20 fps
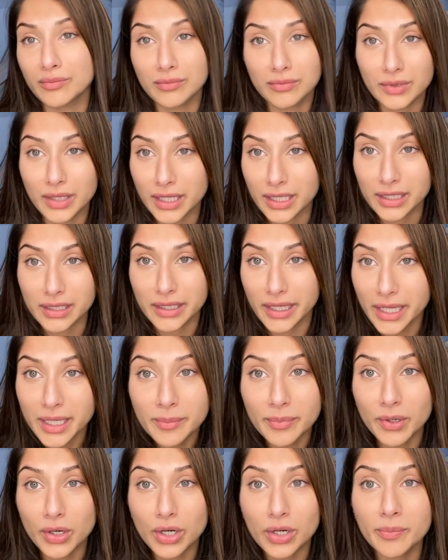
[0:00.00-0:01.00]
like
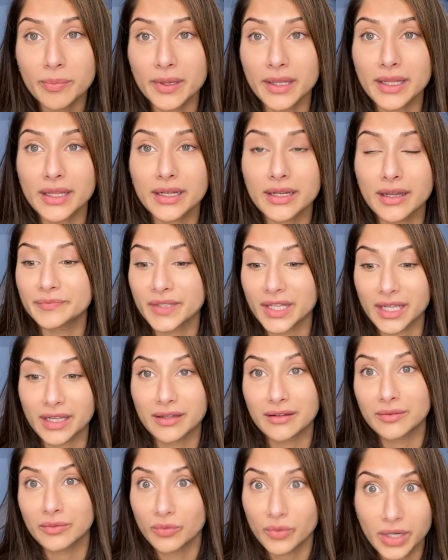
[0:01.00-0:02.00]
labor, but
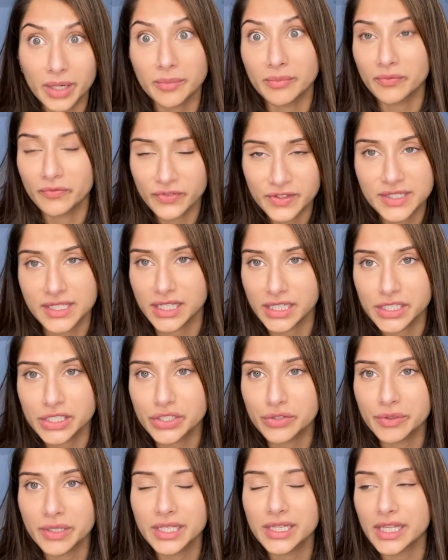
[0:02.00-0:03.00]
like what I'm physically
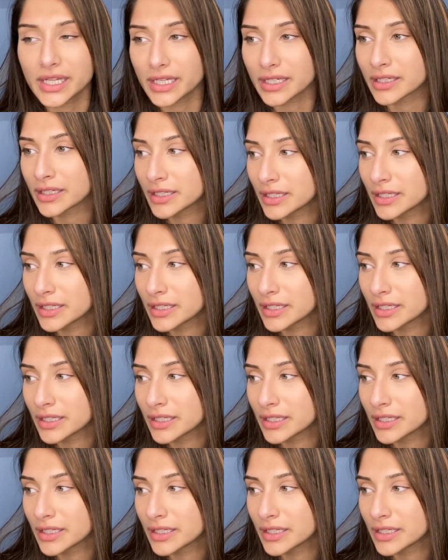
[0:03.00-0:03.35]
doing, like